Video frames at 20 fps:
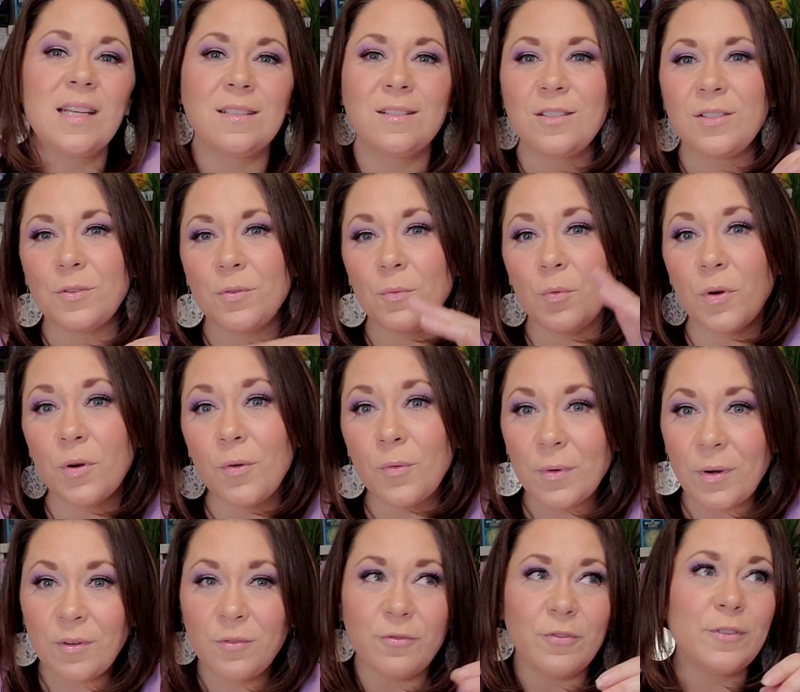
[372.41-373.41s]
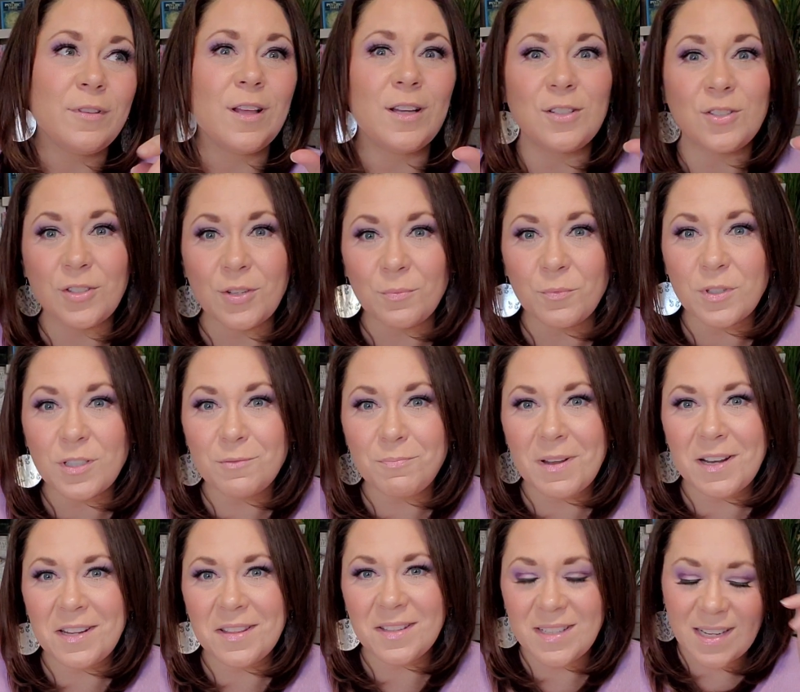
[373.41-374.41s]
And so we're going out for lunch and we're
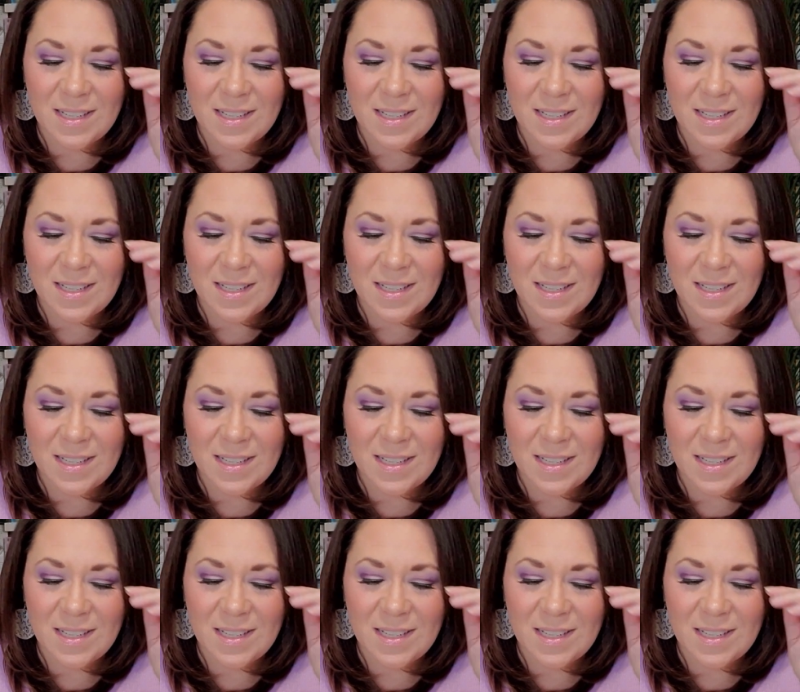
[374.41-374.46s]
spending the